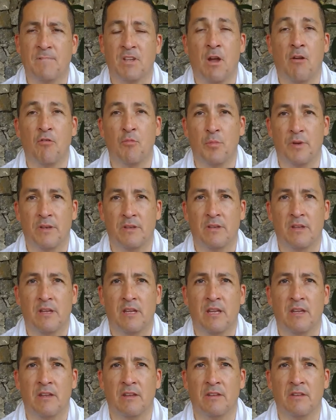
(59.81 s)
government
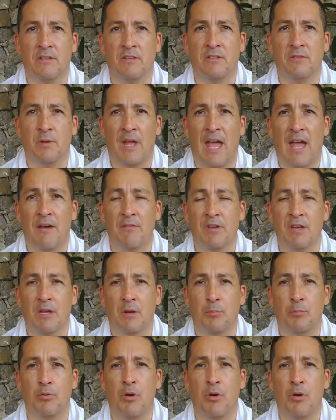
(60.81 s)
is having